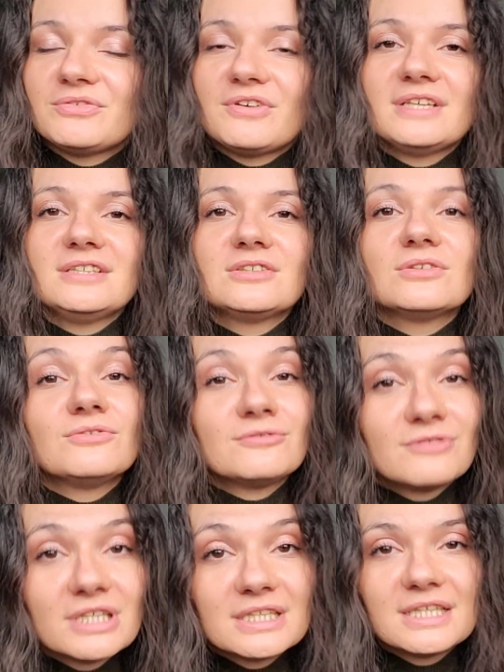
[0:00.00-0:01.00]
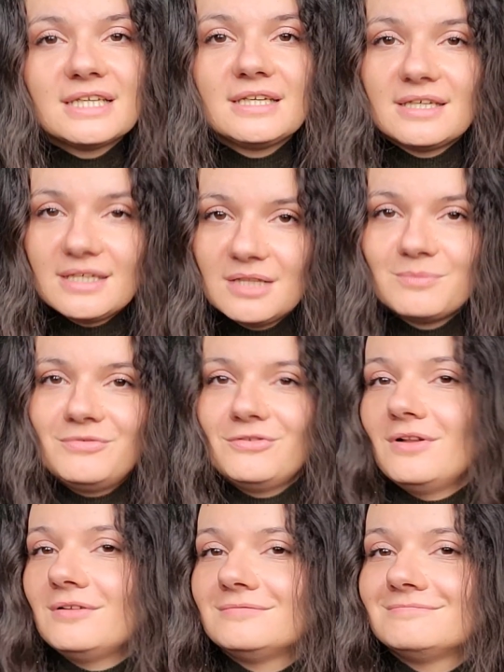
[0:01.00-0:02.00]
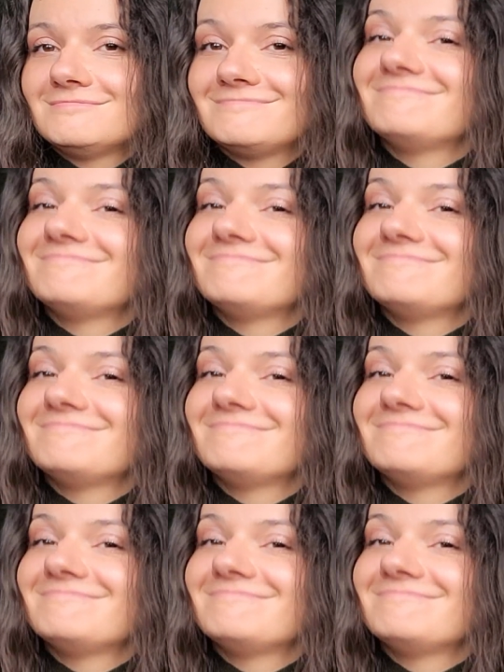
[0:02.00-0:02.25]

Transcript: find it really helpful.